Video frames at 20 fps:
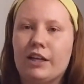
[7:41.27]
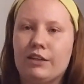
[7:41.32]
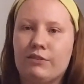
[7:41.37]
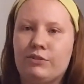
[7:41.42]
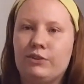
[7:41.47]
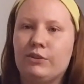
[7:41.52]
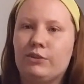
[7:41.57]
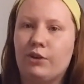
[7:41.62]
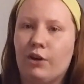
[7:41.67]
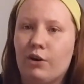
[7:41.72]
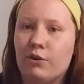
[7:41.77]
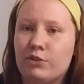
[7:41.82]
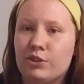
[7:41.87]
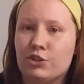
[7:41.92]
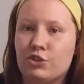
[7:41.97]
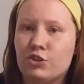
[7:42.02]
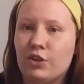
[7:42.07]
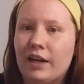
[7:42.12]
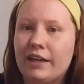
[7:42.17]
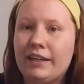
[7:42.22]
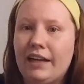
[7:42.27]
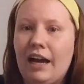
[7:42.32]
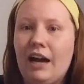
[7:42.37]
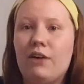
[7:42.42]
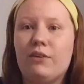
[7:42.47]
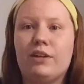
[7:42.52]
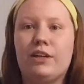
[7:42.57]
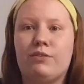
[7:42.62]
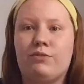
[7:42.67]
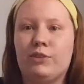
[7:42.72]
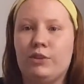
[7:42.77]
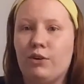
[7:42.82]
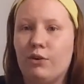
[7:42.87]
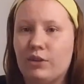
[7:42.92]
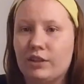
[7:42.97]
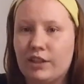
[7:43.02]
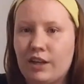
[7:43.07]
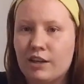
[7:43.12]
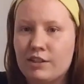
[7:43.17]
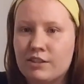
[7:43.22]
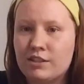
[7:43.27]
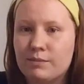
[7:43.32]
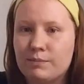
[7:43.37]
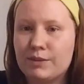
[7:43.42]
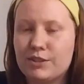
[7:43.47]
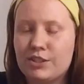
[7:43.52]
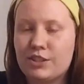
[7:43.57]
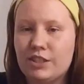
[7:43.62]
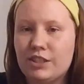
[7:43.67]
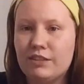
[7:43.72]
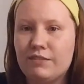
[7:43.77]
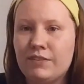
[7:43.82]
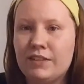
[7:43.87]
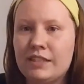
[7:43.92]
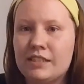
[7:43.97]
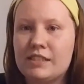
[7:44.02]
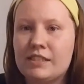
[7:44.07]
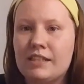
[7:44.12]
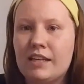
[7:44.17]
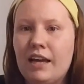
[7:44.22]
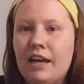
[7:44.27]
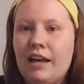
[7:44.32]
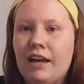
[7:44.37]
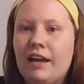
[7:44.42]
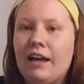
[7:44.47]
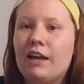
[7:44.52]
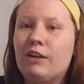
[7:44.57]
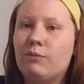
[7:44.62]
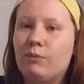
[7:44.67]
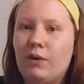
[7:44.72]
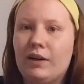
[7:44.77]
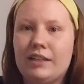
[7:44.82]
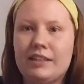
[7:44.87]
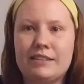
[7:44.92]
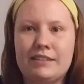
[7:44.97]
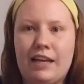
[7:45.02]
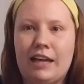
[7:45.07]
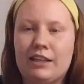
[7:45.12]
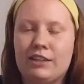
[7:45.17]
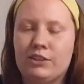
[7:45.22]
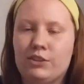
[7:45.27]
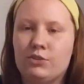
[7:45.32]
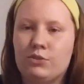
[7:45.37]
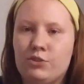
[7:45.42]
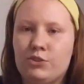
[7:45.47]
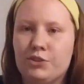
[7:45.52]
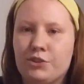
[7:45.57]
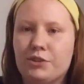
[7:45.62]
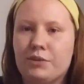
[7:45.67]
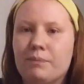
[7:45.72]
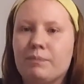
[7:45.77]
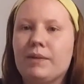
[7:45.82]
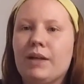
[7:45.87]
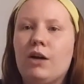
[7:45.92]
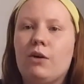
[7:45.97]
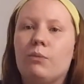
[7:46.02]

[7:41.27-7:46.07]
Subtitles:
If you go to checkout, if you go to customer service, and what exactly you do.